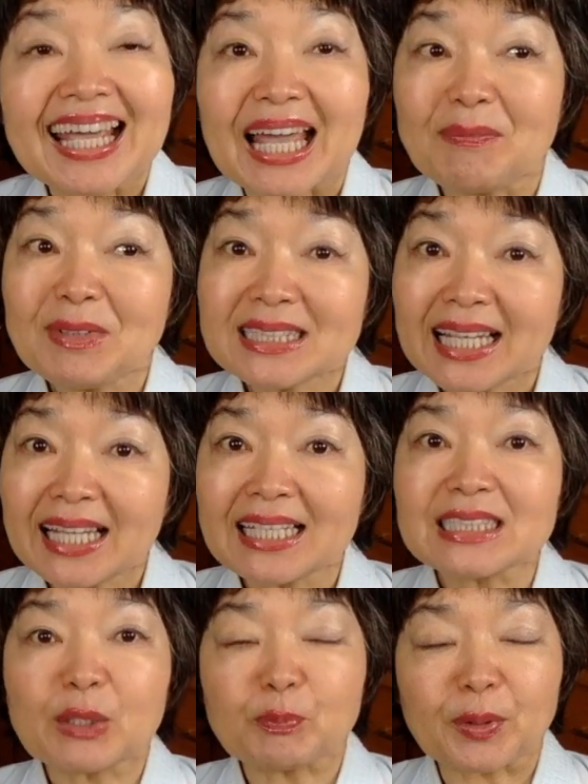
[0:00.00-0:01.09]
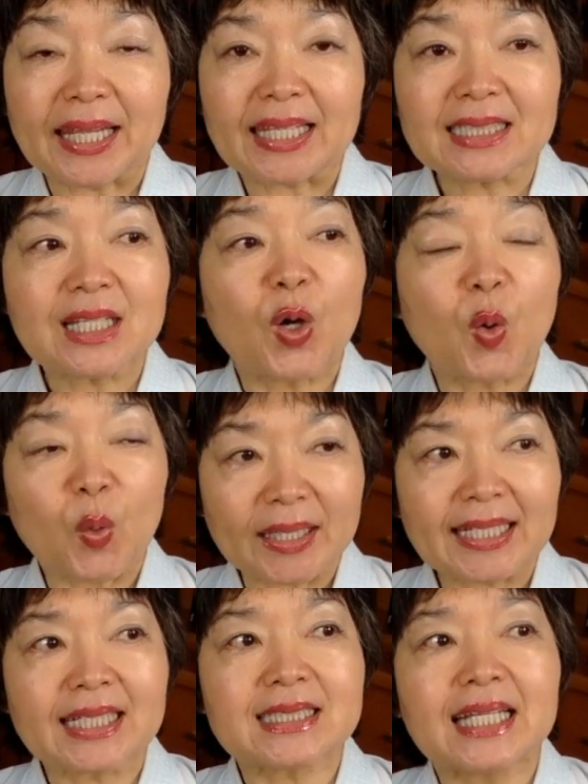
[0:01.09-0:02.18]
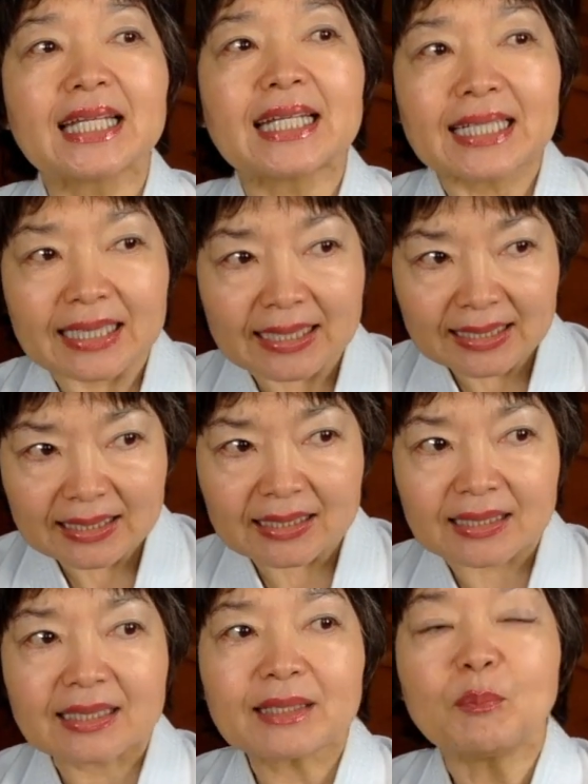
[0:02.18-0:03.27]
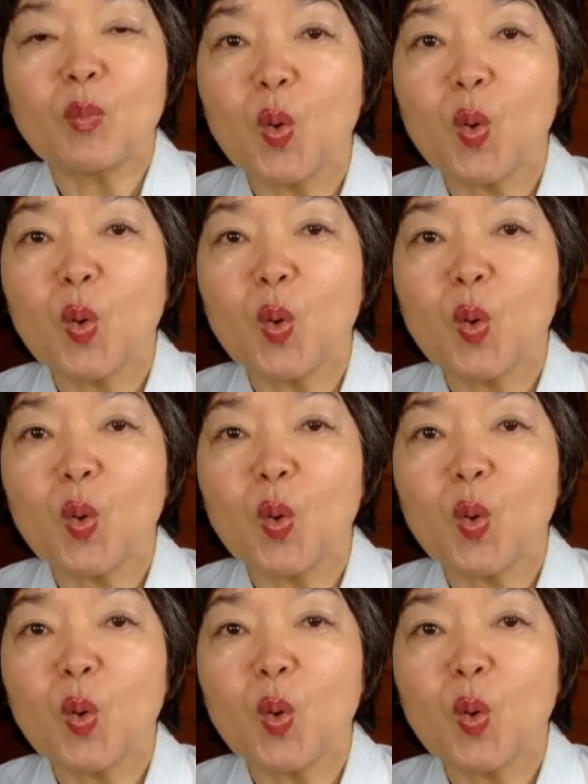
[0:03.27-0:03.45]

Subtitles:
Kamiza is the place where there's the